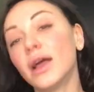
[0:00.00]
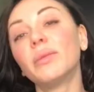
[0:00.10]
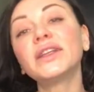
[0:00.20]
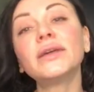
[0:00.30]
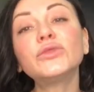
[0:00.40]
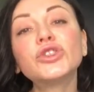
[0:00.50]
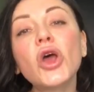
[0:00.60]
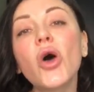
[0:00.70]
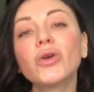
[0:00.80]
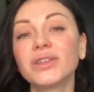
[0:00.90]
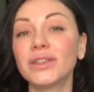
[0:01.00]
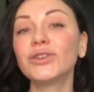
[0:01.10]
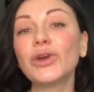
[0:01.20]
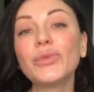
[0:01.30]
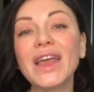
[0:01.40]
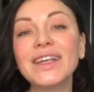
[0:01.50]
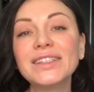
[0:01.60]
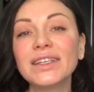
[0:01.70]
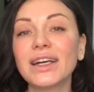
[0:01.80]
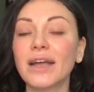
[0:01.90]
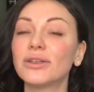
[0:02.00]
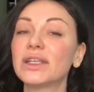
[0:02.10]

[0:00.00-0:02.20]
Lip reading: But I'm sure that your media,